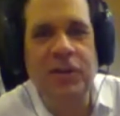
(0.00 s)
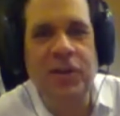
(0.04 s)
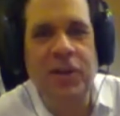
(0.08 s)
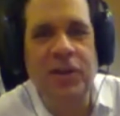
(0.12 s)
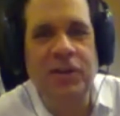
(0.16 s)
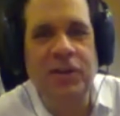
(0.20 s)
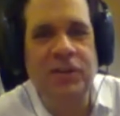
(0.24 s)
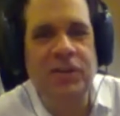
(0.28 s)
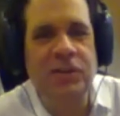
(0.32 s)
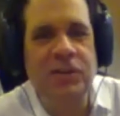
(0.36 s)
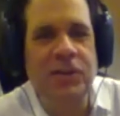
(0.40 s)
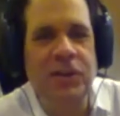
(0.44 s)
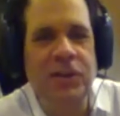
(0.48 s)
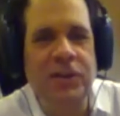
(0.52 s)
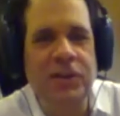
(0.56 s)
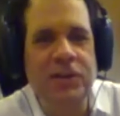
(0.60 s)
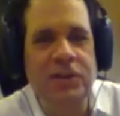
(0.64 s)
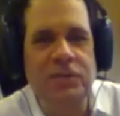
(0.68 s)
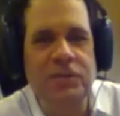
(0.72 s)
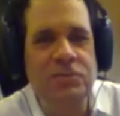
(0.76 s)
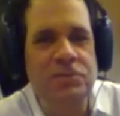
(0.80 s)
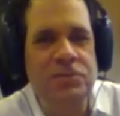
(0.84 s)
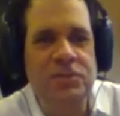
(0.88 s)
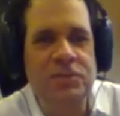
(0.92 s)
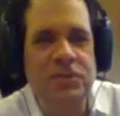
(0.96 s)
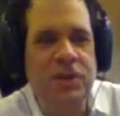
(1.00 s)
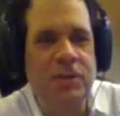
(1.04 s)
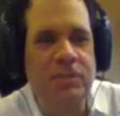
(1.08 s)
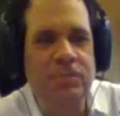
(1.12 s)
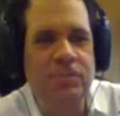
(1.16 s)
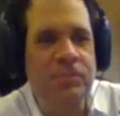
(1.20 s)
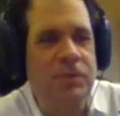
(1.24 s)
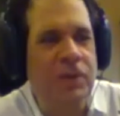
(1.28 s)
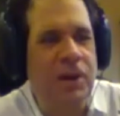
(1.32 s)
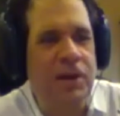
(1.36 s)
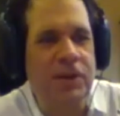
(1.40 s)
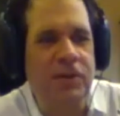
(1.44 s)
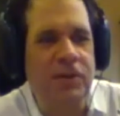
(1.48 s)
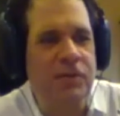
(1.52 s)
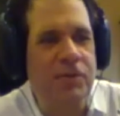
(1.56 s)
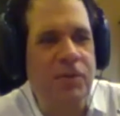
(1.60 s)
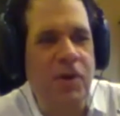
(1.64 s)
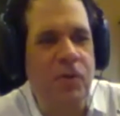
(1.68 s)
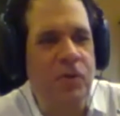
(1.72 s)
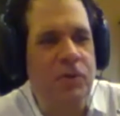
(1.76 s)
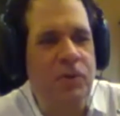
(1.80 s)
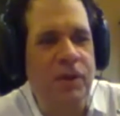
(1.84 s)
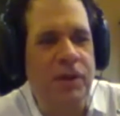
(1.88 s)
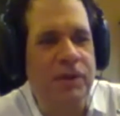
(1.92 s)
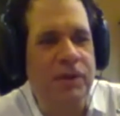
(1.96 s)
like you skipped. I don't
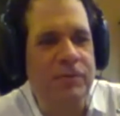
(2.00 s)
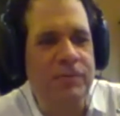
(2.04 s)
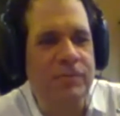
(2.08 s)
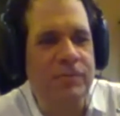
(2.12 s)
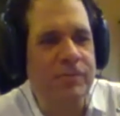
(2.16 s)
know, like.